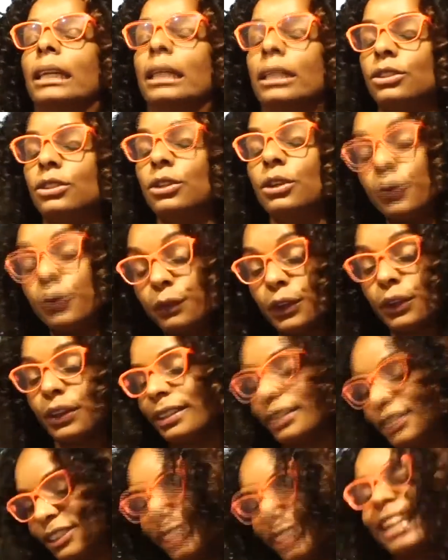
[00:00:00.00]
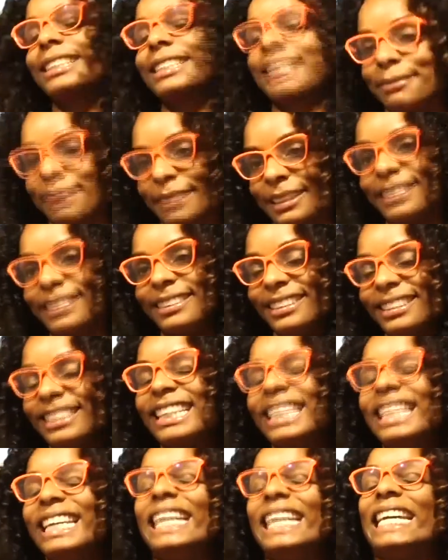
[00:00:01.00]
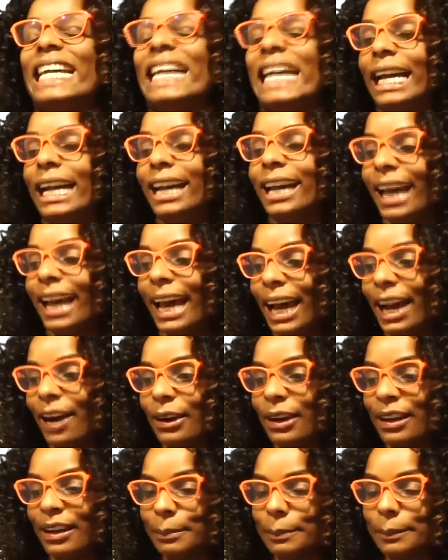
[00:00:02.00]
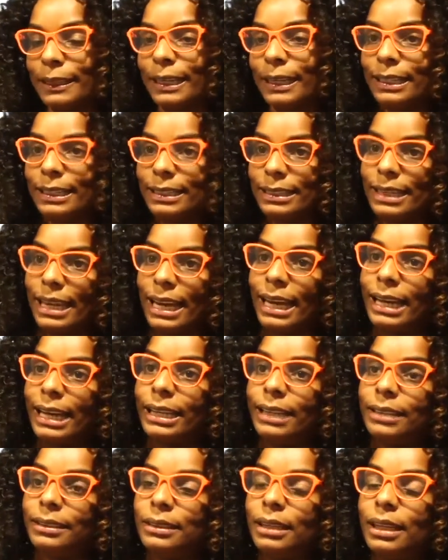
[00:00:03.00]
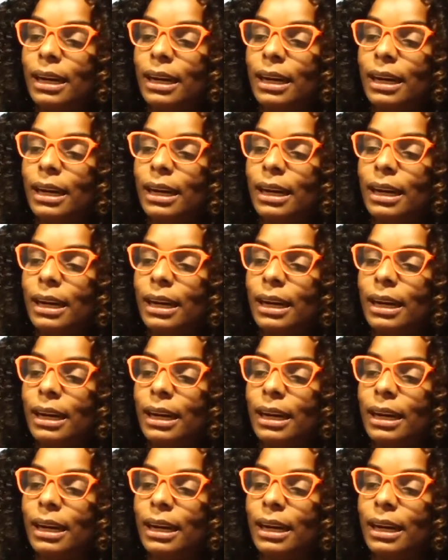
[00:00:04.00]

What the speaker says: So if you're asking me how I applied that